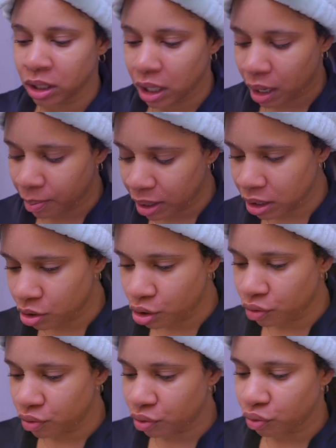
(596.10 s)
I might have
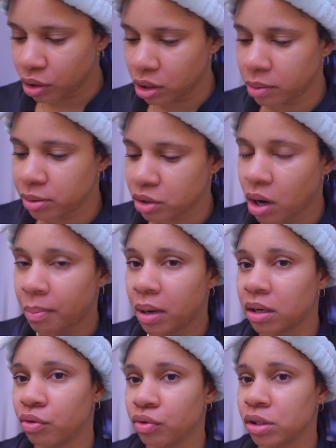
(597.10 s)
over rubbed, so I'm
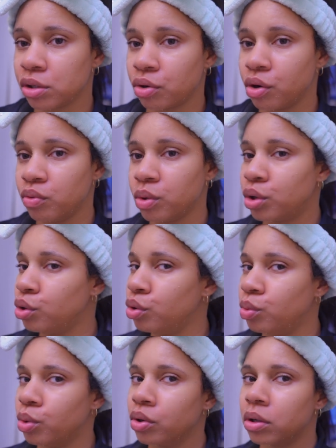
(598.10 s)
about to rinse it off with
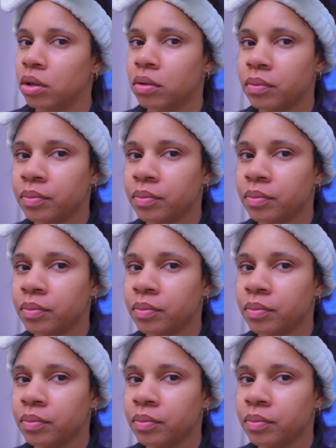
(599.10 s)
cool water.